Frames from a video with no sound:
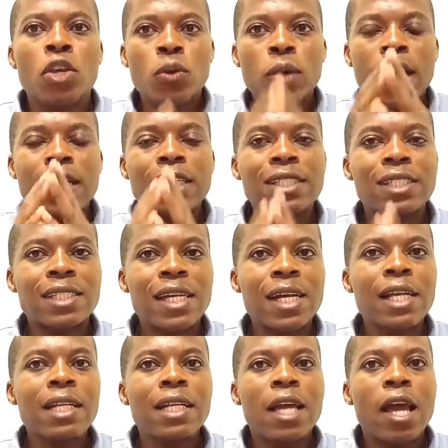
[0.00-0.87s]
you can
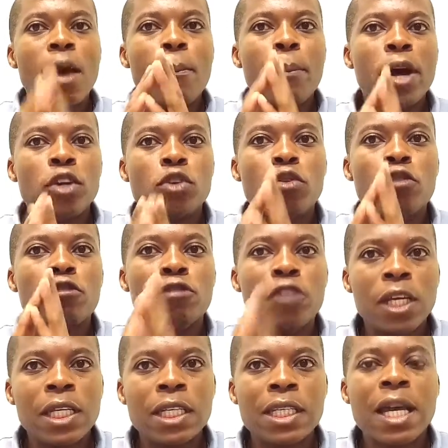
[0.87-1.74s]
sell part
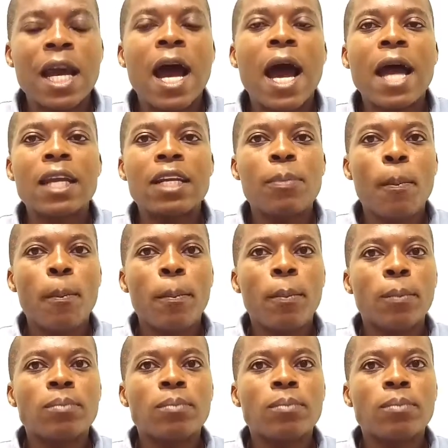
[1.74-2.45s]
of it, and